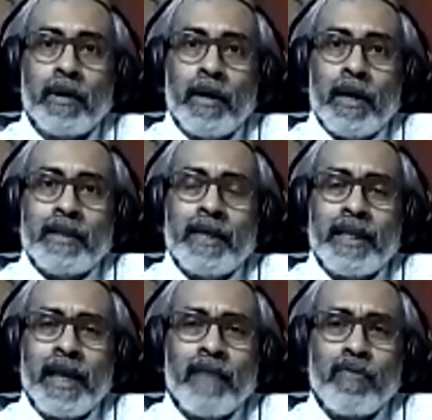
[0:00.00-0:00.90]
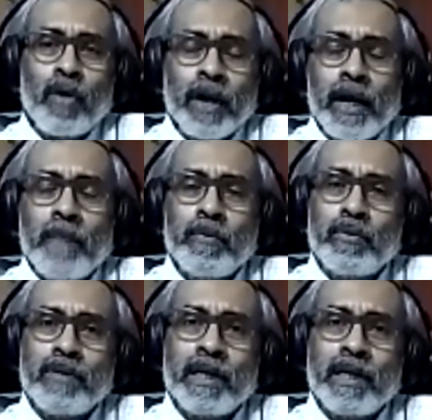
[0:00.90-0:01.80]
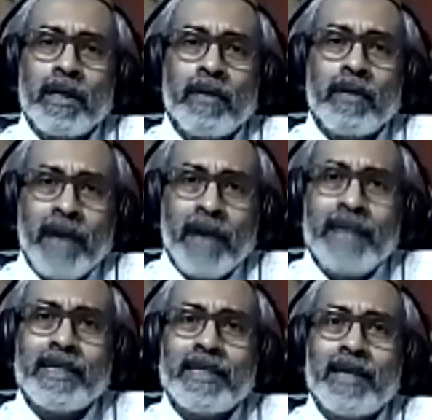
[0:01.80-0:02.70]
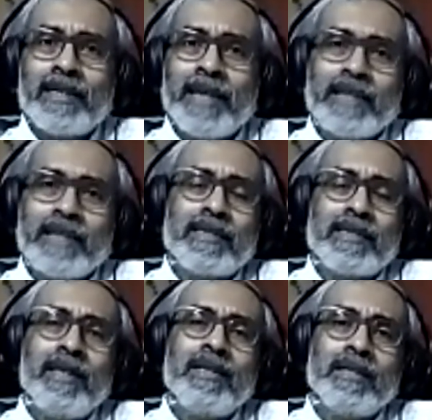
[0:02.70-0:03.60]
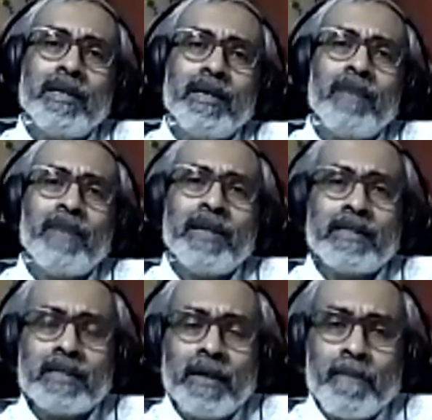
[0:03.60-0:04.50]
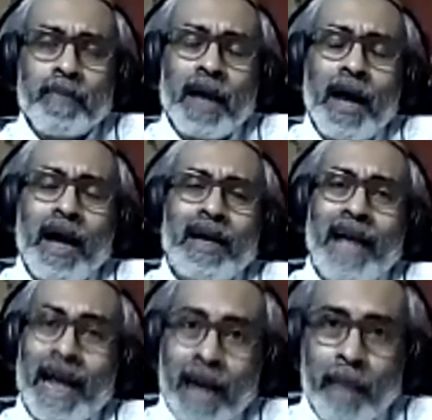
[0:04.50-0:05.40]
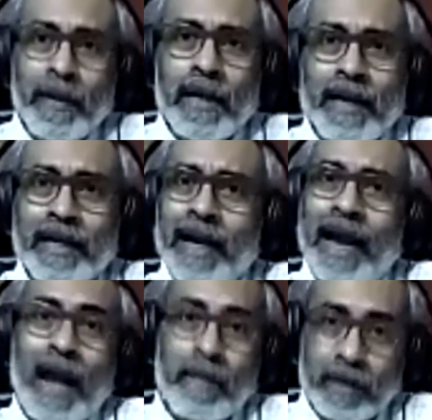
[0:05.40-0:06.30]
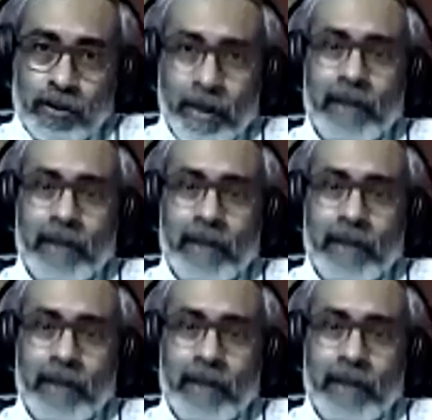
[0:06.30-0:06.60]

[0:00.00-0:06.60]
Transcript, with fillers: that they have woken up to the reality that yes, these events uh, can happen and they can happen together.